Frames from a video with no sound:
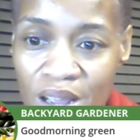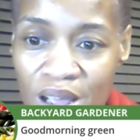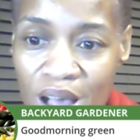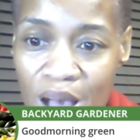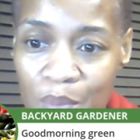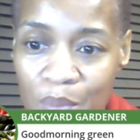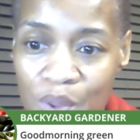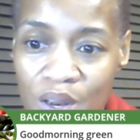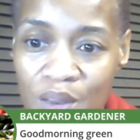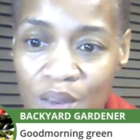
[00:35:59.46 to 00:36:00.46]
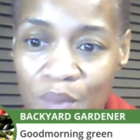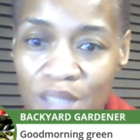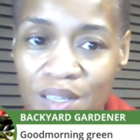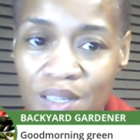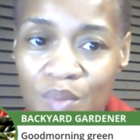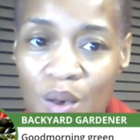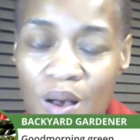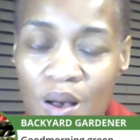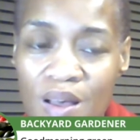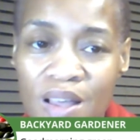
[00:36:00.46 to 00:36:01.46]
I put it in my tea
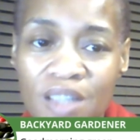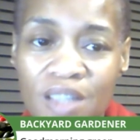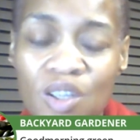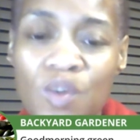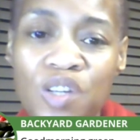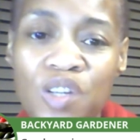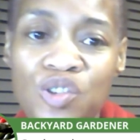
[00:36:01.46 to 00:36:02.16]
ball. So did you